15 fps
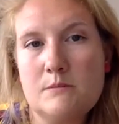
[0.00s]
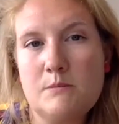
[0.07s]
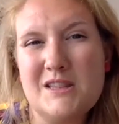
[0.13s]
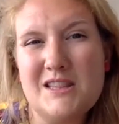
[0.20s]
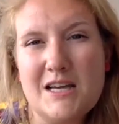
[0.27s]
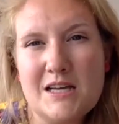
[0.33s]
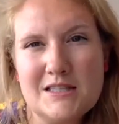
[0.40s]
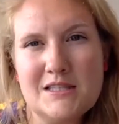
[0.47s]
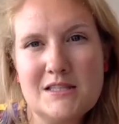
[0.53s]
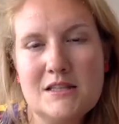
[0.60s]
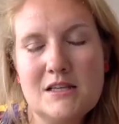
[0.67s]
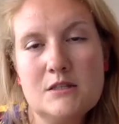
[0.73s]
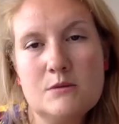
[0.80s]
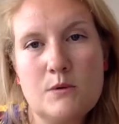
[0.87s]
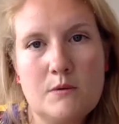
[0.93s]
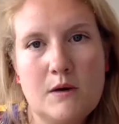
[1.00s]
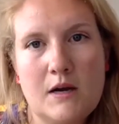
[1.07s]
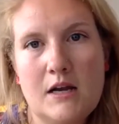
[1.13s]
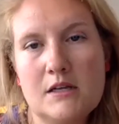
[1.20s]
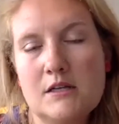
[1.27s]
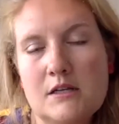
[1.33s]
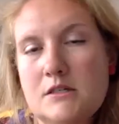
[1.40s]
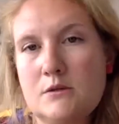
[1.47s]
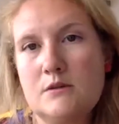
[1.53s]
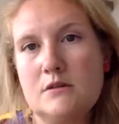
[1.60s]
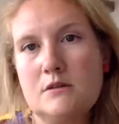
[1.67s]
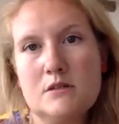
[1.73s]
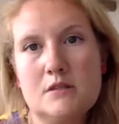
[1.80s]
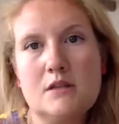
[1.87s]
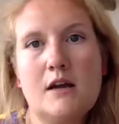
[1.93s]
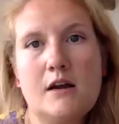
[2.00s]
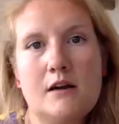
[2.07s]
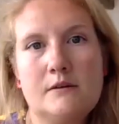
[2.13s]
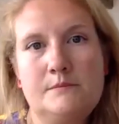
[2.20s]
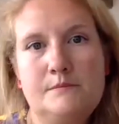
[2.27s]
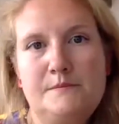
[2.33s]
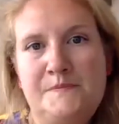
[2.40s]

But that's where we're heading towards there.